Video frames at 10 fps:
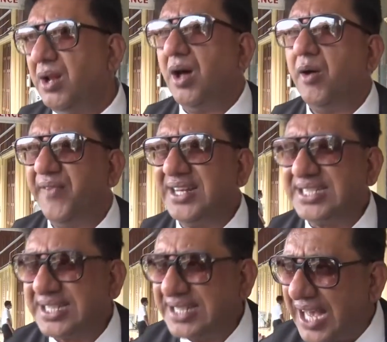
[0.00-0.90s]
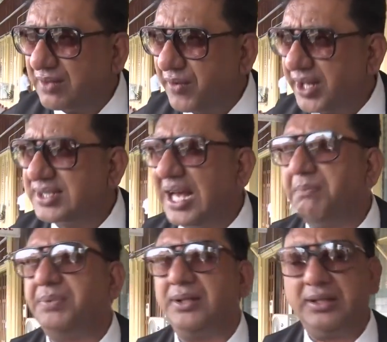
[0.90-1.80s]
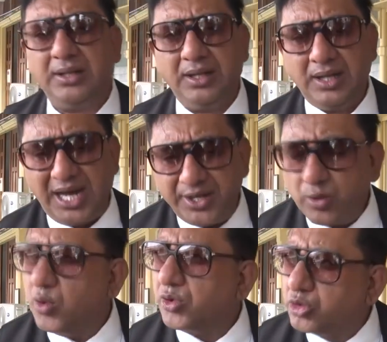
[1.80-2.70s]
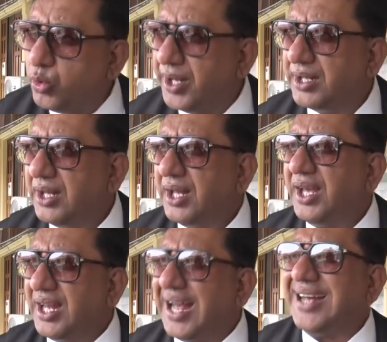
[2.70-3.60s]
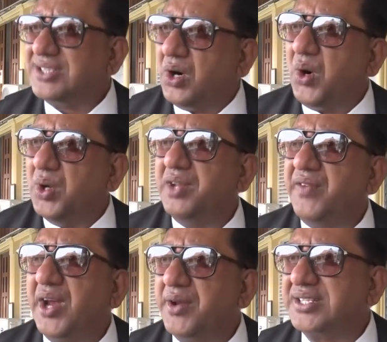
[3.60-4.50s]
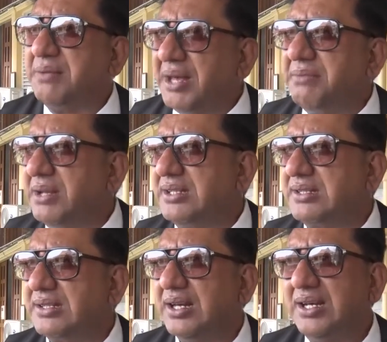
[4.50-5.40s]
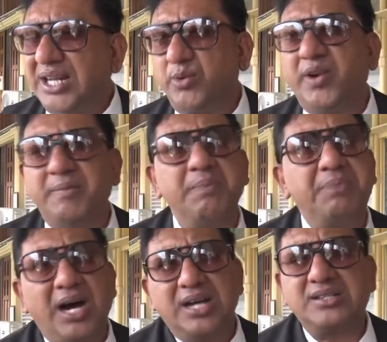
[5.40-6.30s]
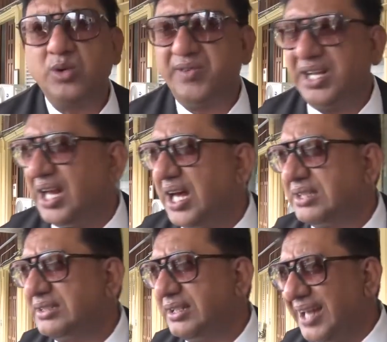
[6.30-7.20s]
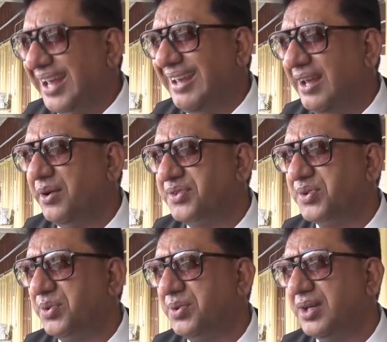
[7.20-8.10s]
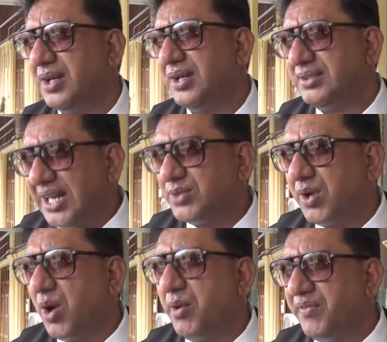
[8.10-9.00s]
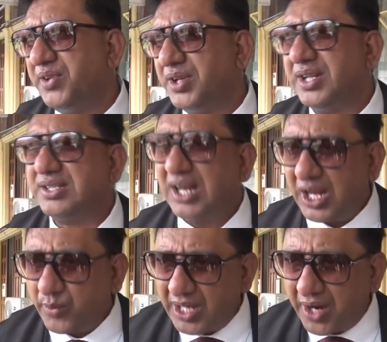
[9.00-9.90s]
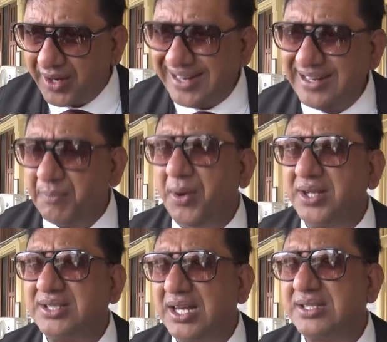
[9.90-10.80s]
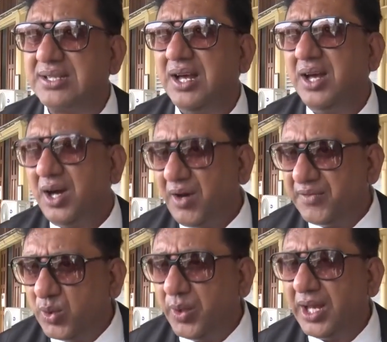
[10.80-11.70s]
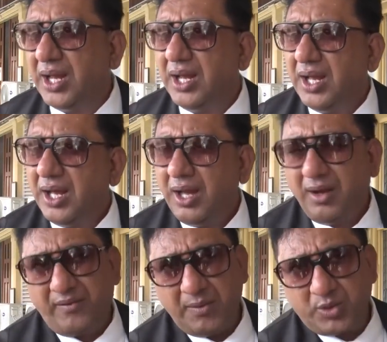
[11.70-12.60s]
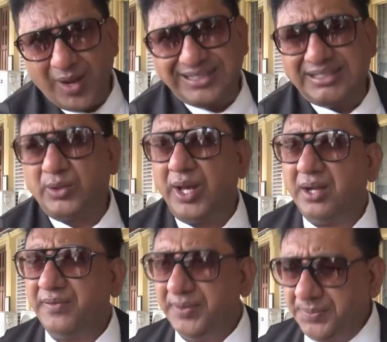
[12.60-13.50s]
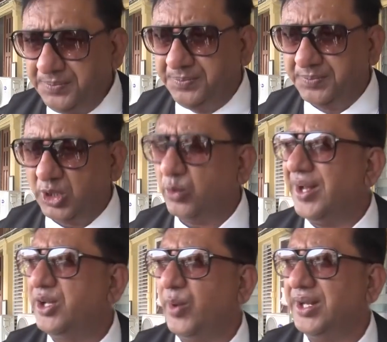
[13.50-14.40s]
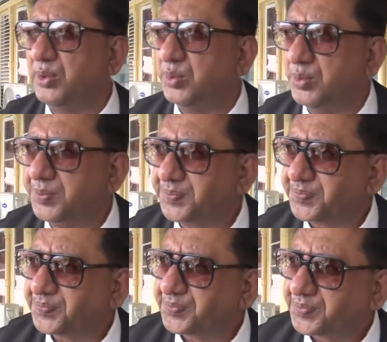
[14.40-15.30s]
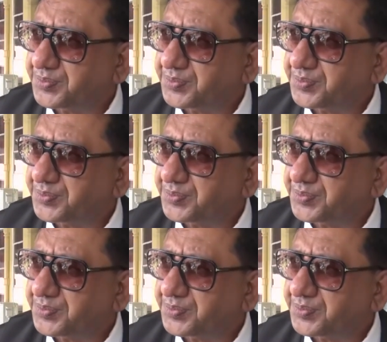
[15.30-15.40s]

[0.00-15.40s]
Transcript: the Criminal Law Offences Act, for example, and you go through it, it has all the various amendments that would have been passed over the last decade or so. That's what law revision is. And we are in the process of doing from 2012 to 2022.